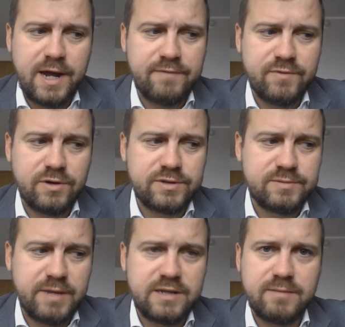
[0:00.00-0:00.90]
have
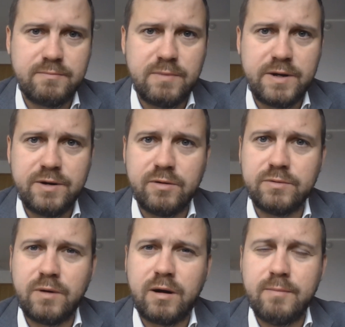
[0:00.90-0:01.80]
not made them
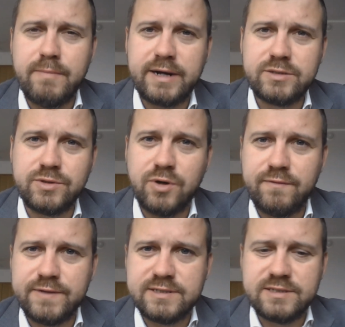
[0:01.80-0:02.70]
come back to the
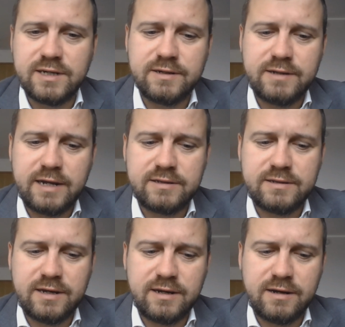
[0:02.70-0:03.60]
office
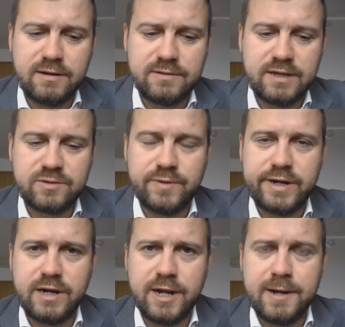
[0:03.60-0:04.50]
that
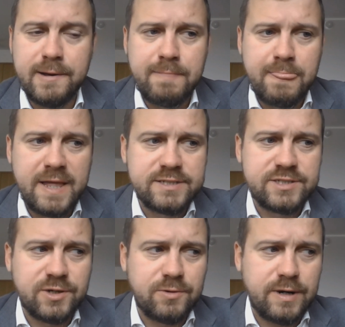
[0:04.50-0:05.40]
quickly.
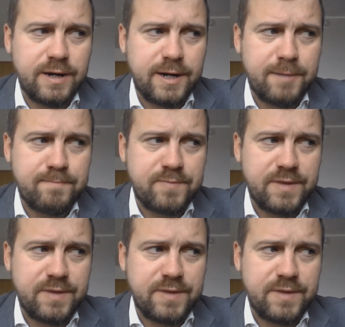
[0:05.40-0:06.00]
So